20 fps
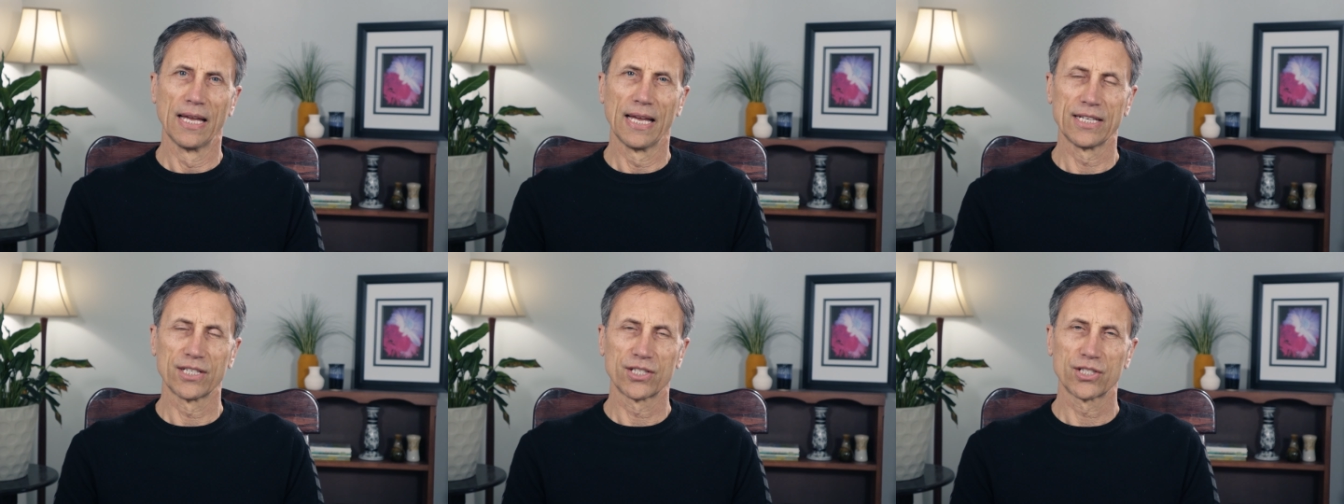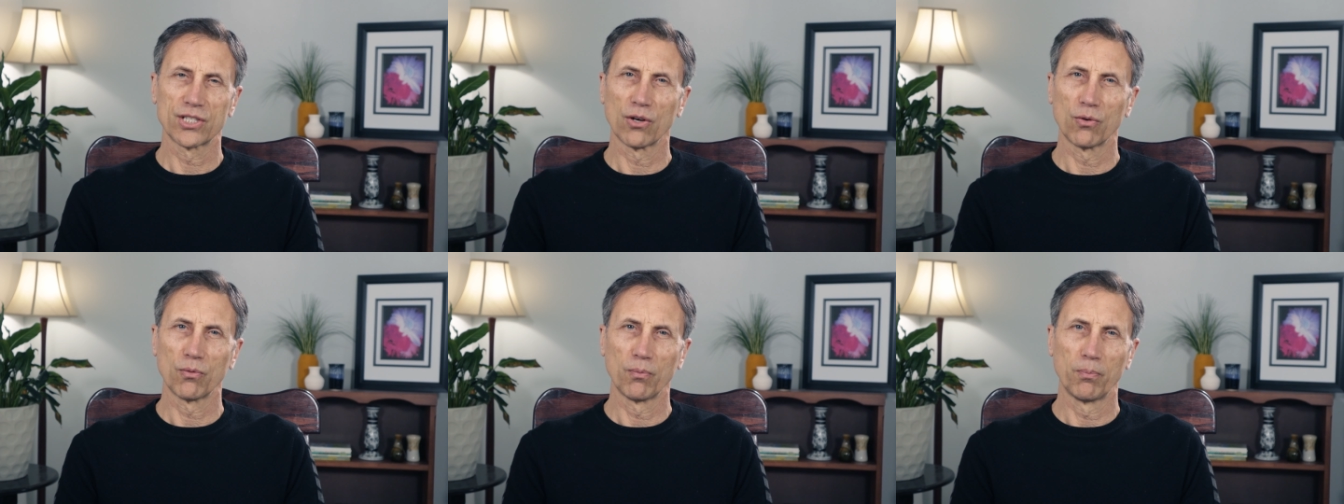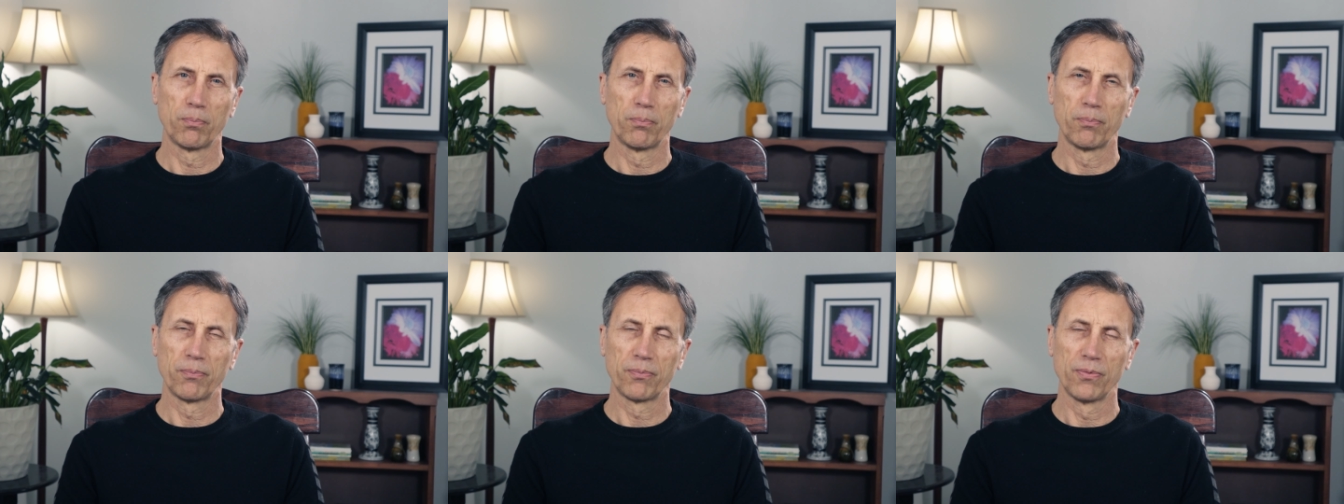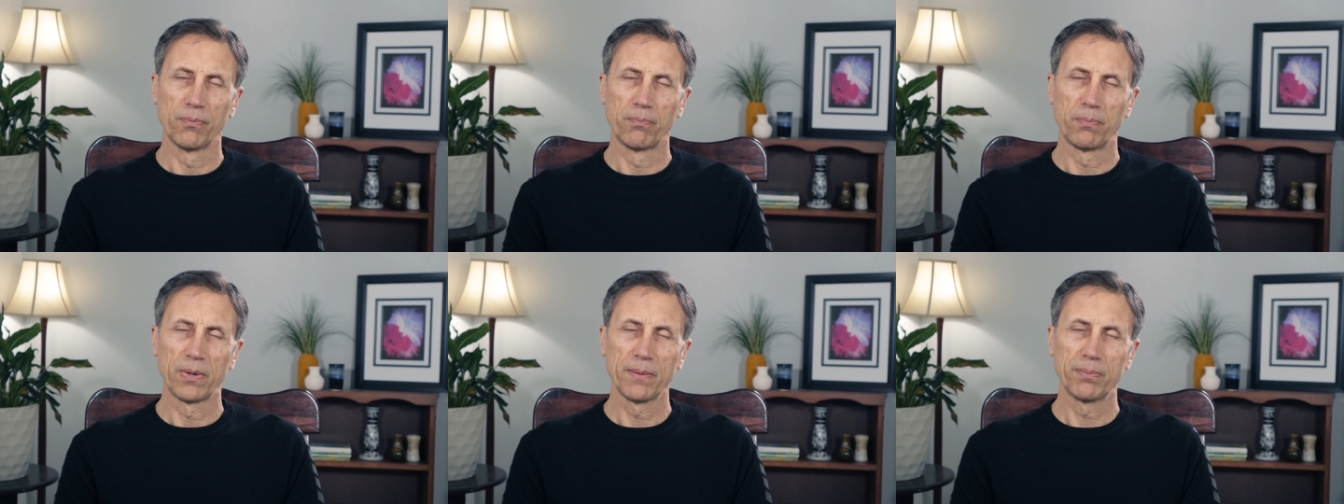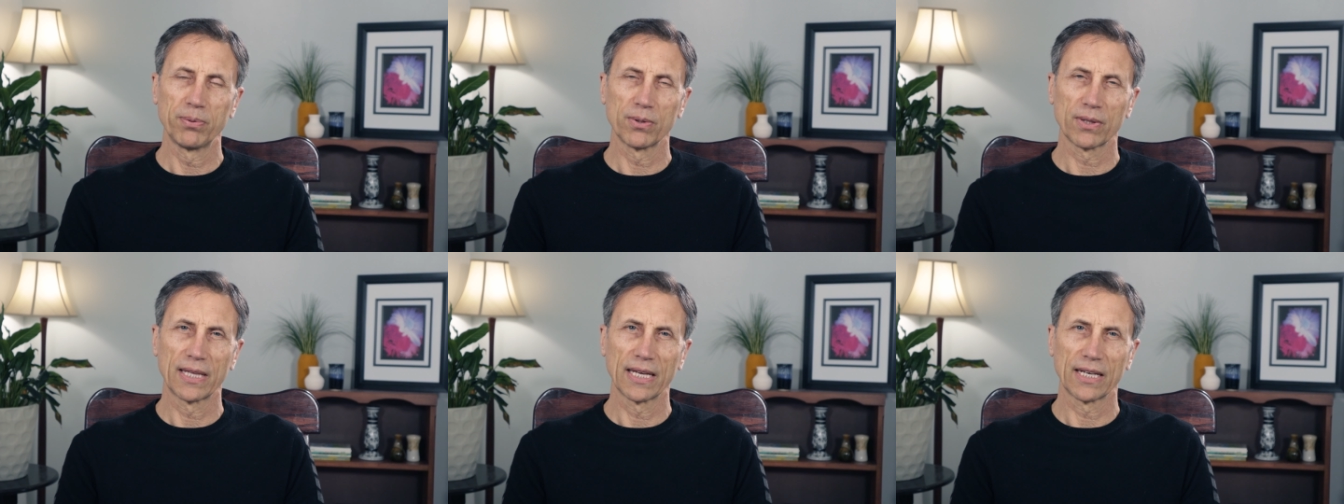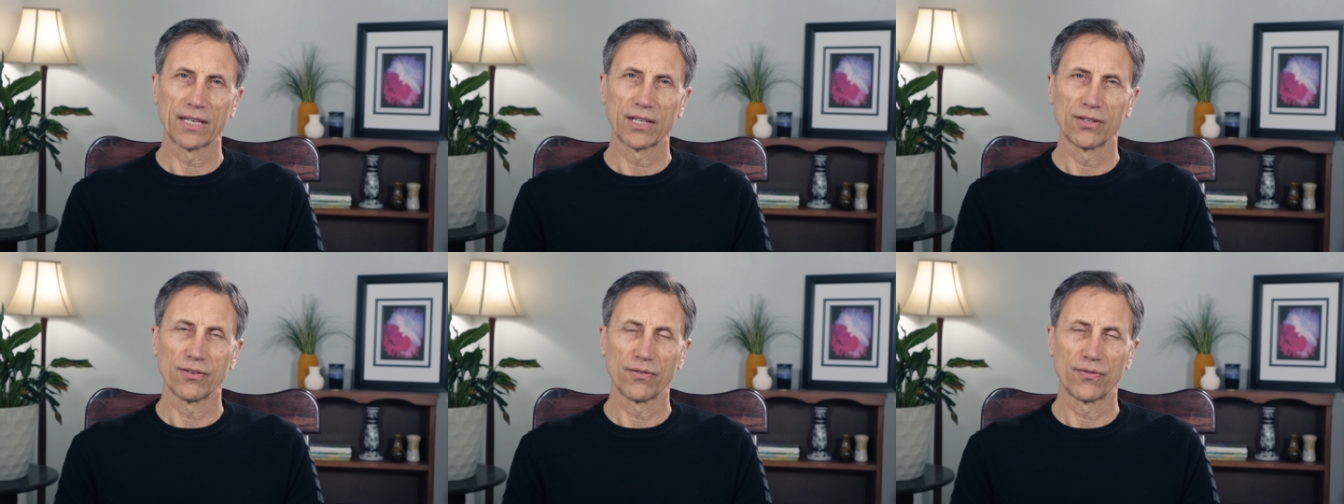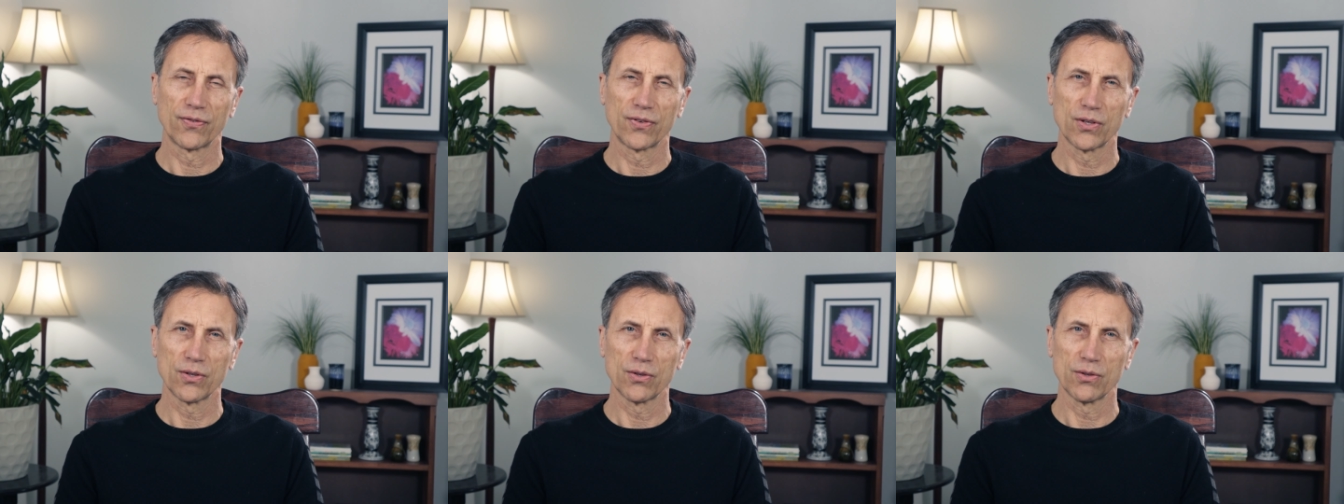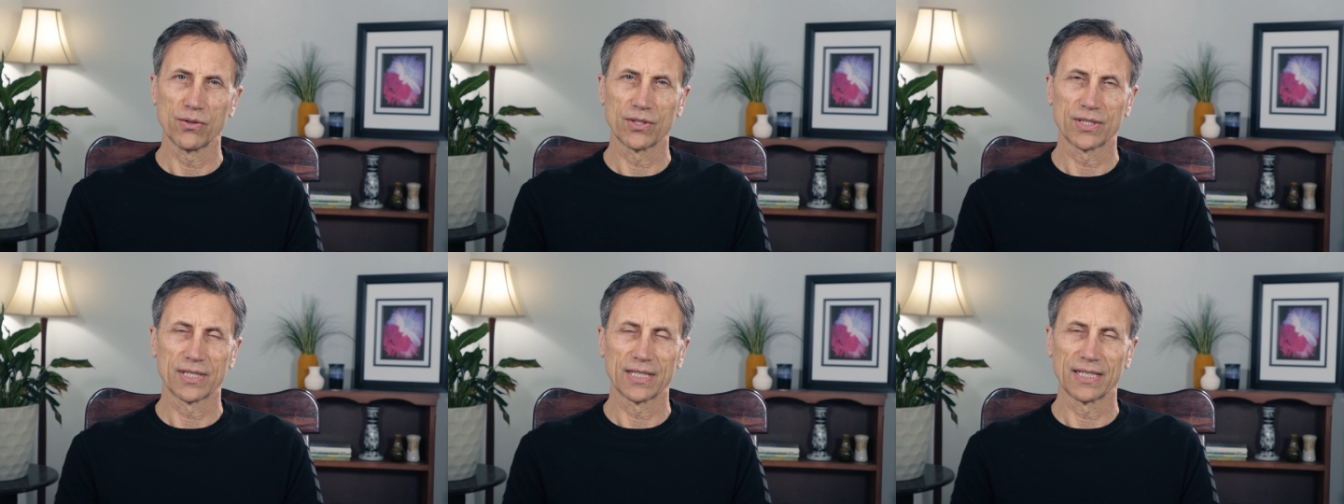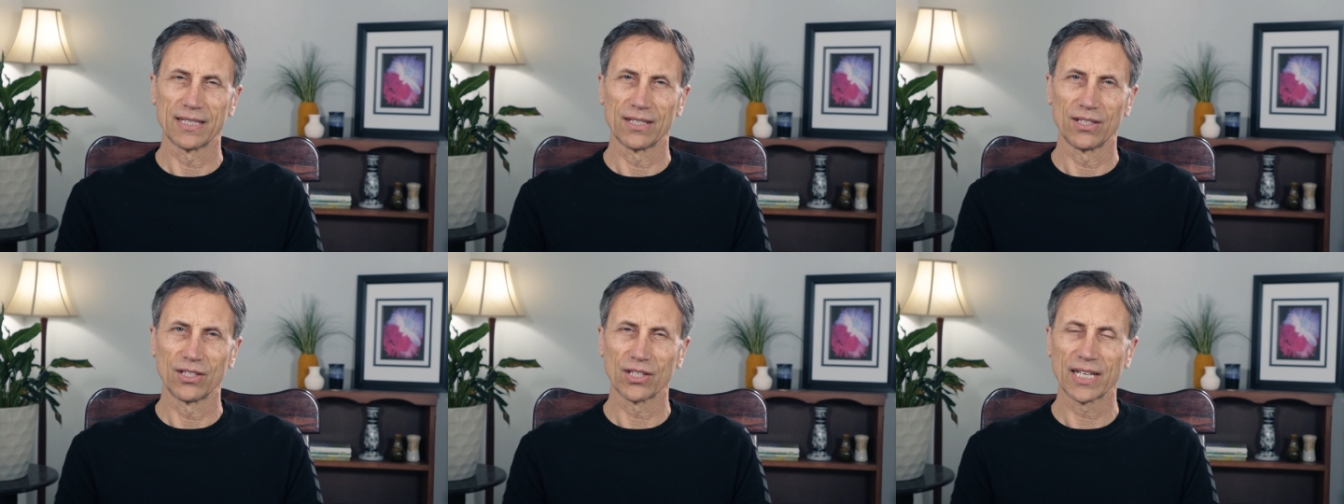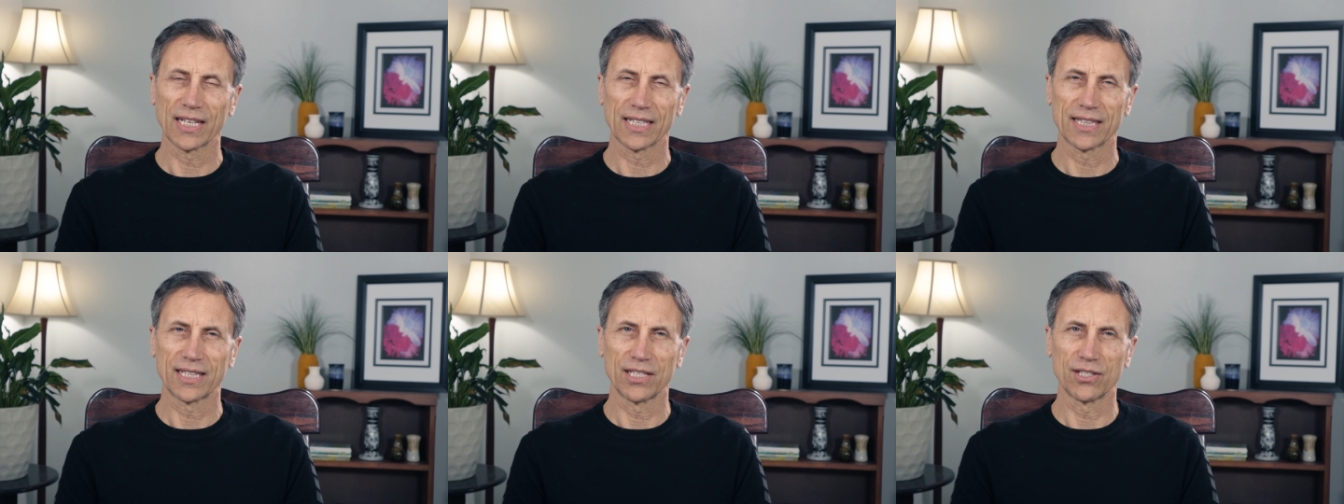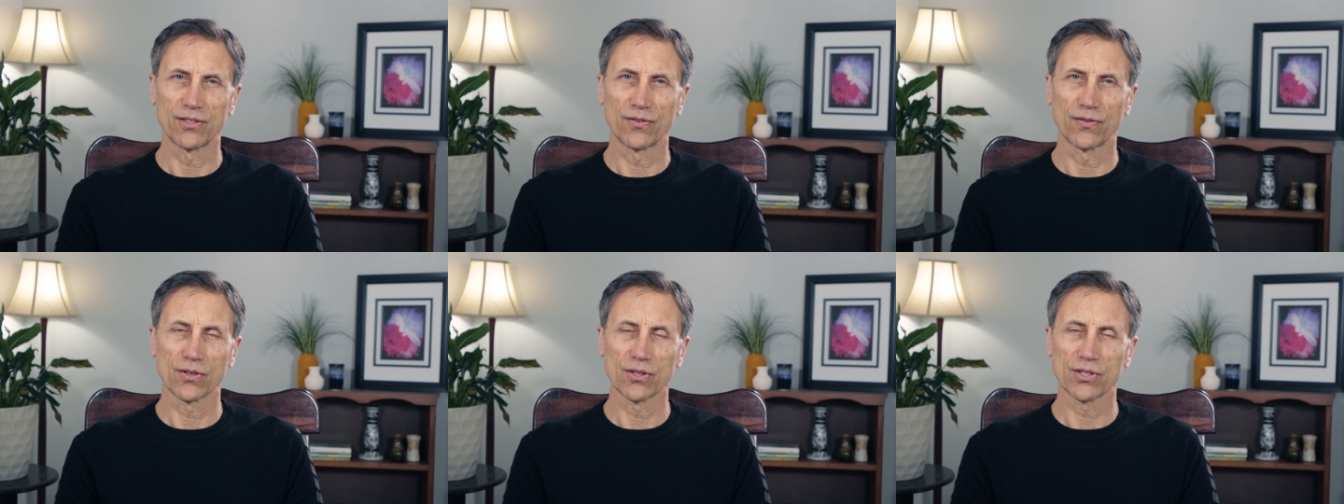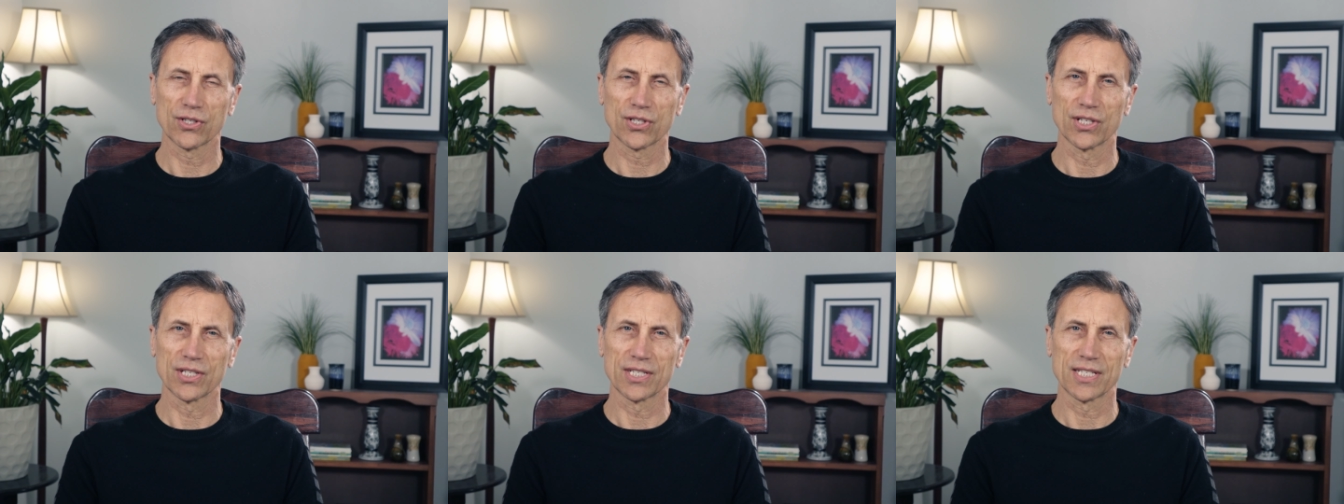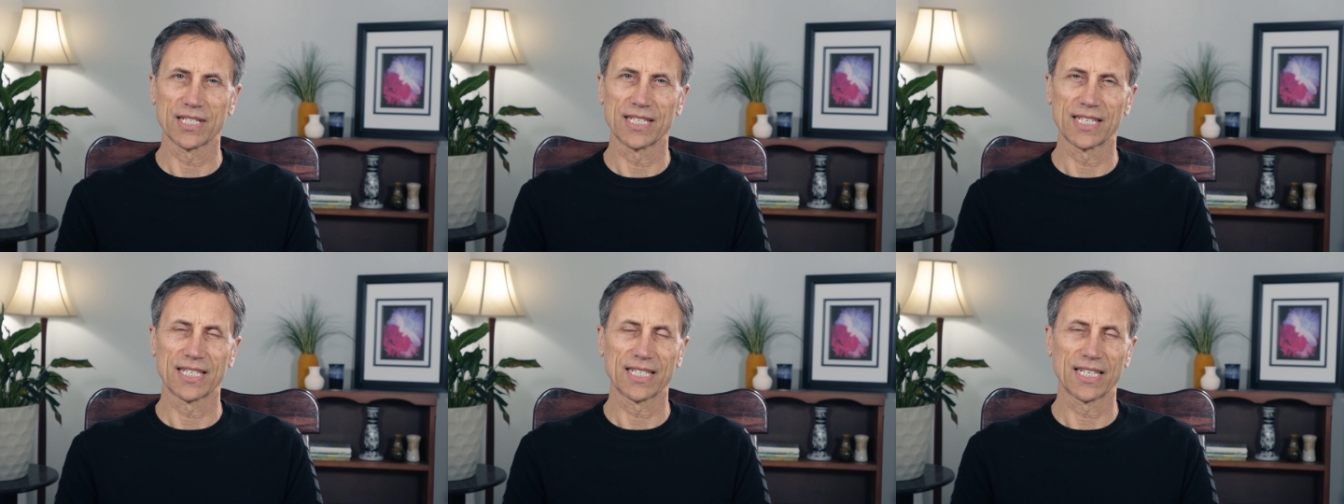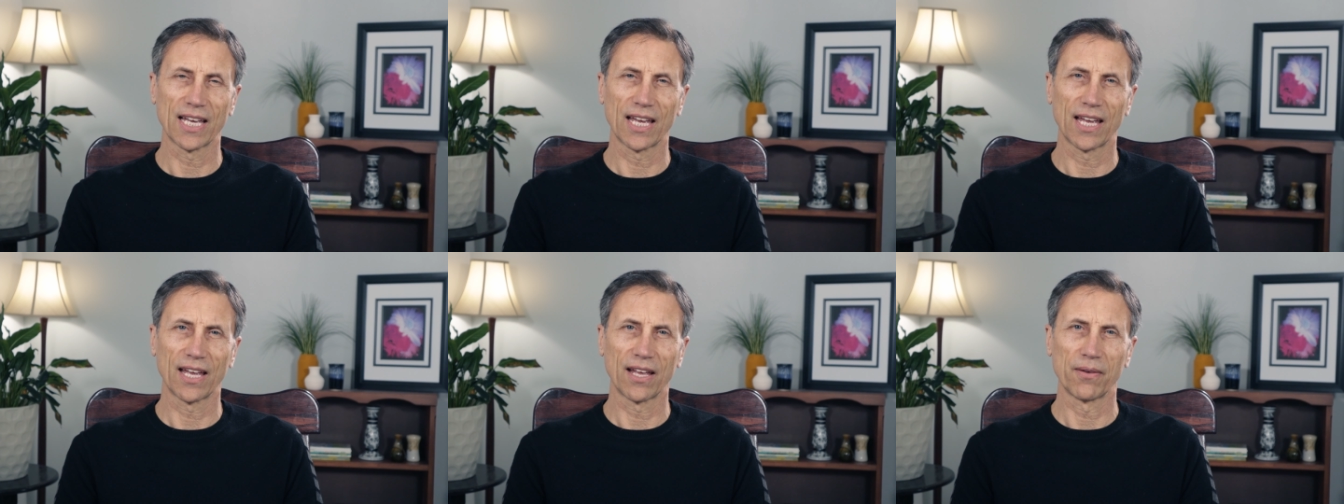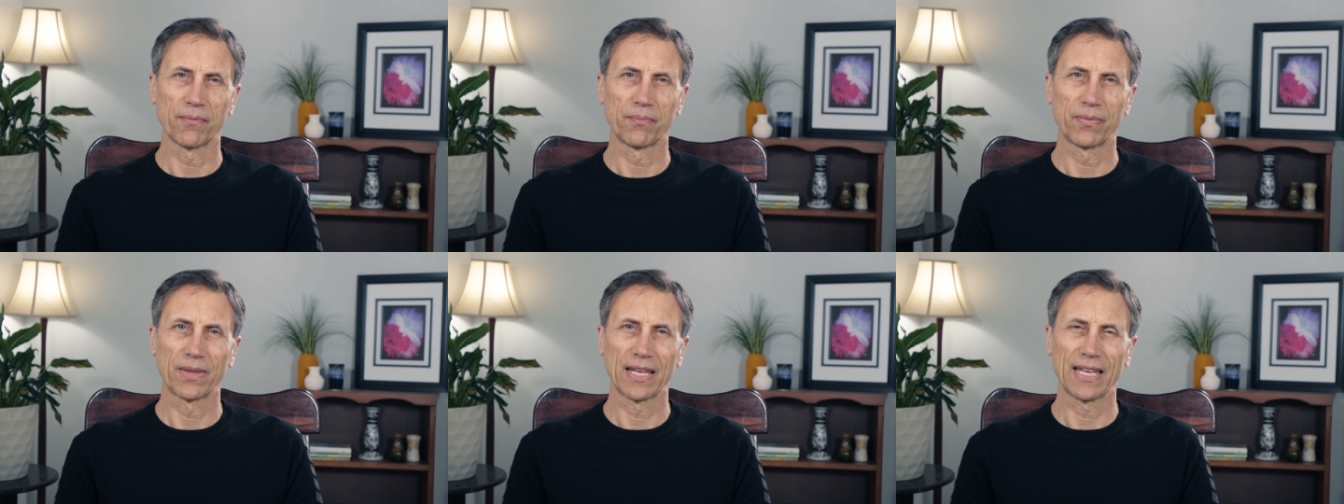And so people get confused and look at these verses and say,